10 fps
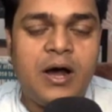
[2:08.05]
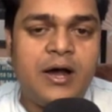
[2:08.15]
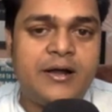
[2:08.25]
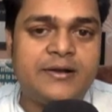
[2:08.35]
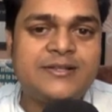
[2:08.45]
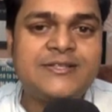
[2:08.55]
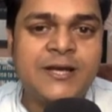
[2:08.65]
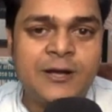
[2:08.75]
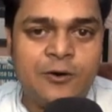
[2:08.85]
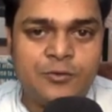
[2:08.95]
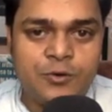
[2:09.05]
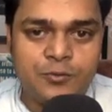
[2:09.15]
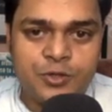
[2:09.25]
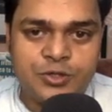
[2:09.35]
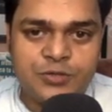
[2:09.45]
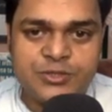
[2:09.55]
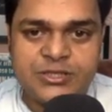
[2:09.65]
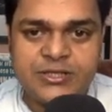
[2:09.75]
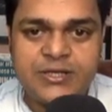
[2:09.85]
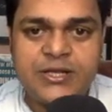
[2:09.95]
or shut down your virtual
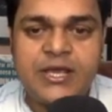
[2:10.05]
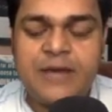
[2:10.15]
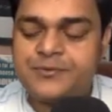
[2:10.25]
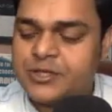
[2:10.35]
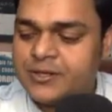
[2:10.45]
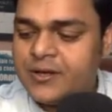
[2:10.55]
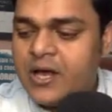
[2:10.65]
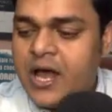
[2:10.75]
machine. Capture.